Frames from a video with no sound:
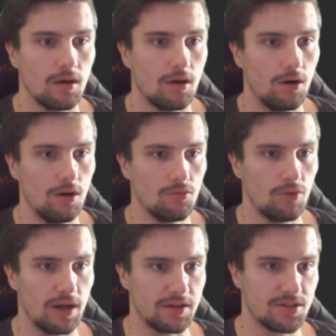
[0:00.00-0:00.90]
All
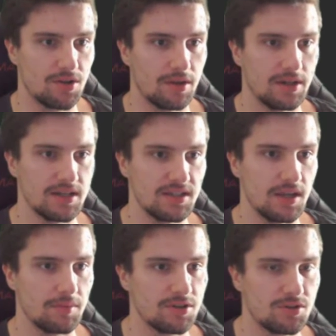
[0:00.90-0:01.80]
right, so the next
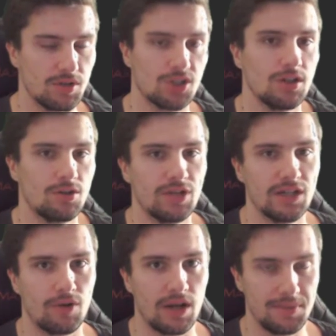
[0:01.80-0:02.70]
step is to actually create
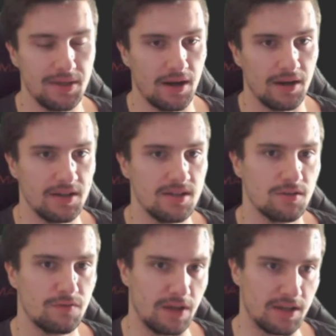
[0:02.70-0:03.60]
our API
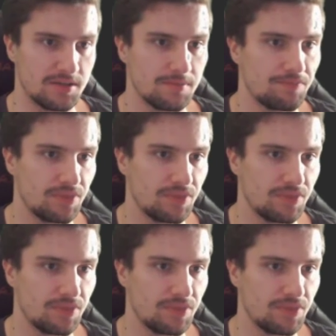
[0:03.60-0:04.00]
interface.